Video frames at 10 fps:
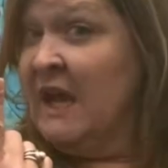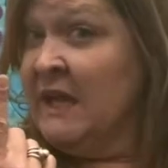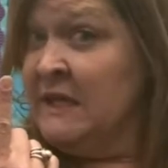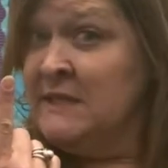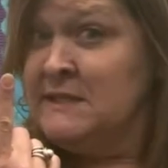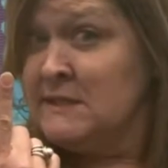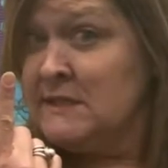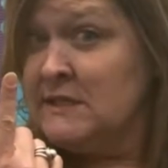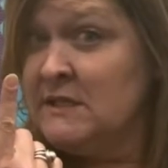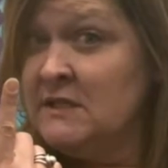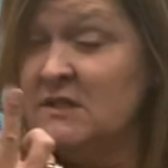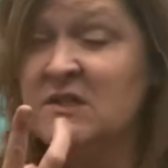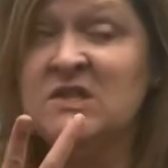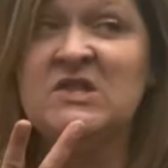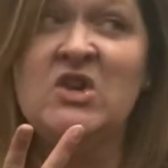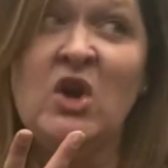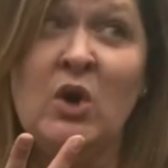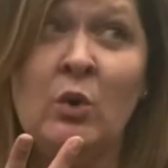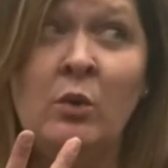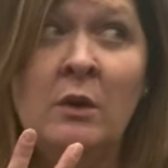Ice,
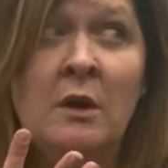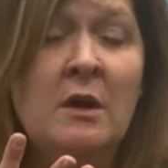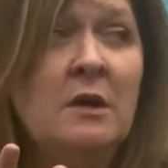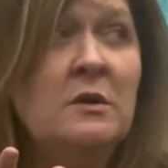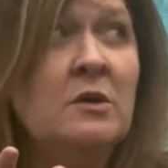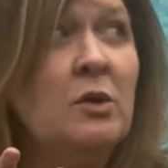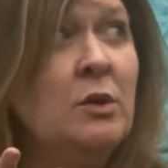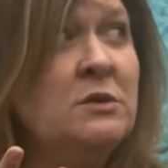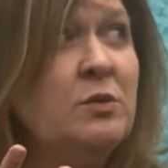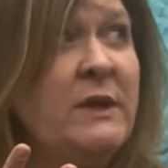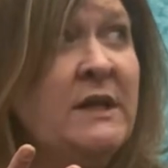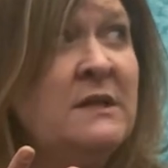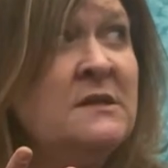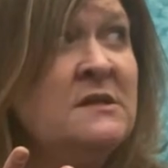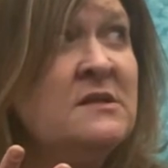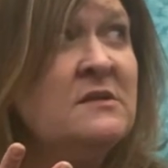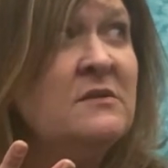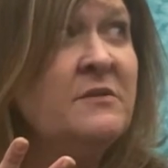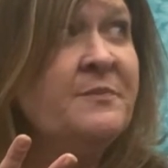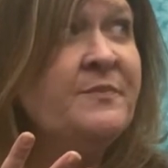snow, cold winds,
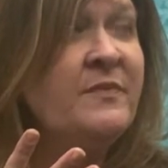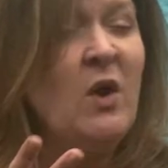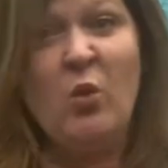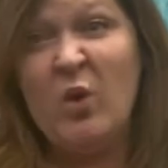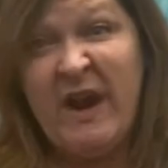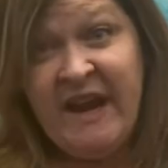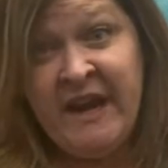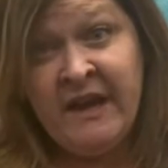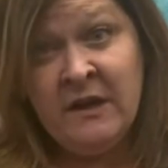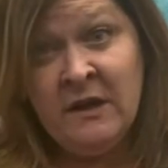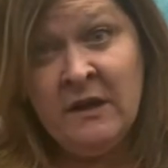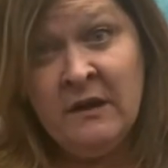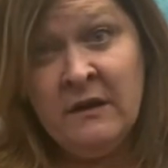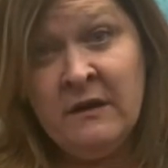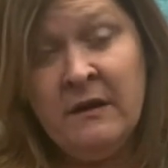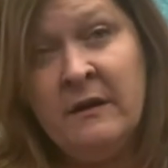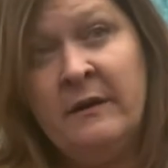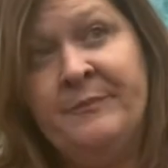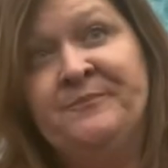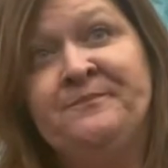rain.
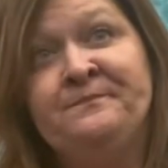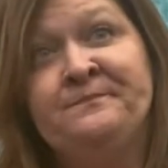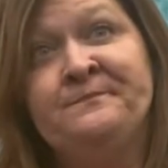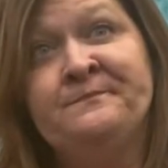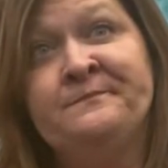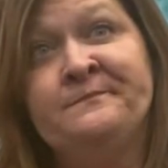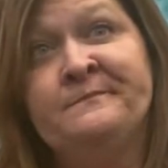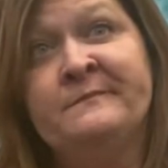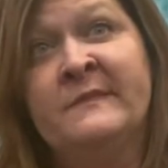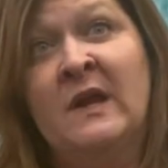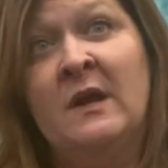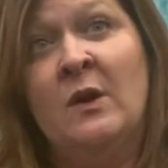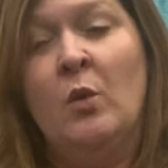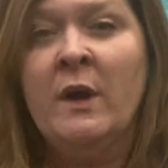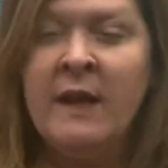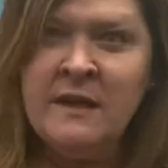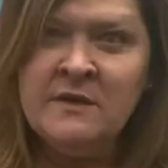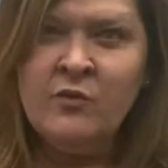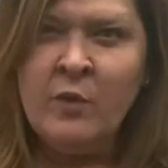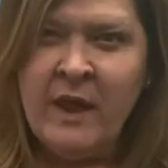Mm, what kind
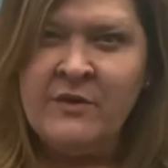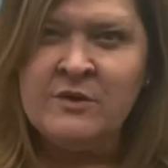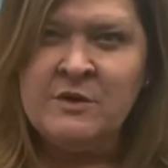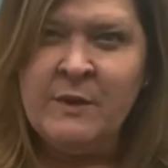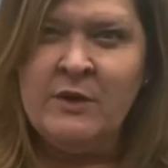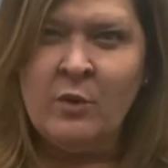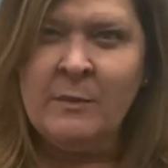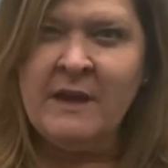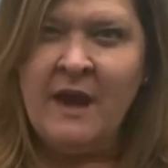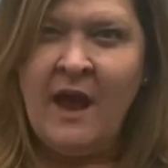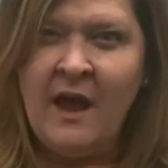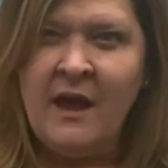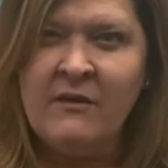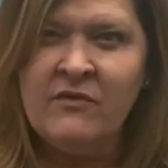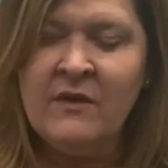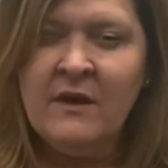of weather do we normally have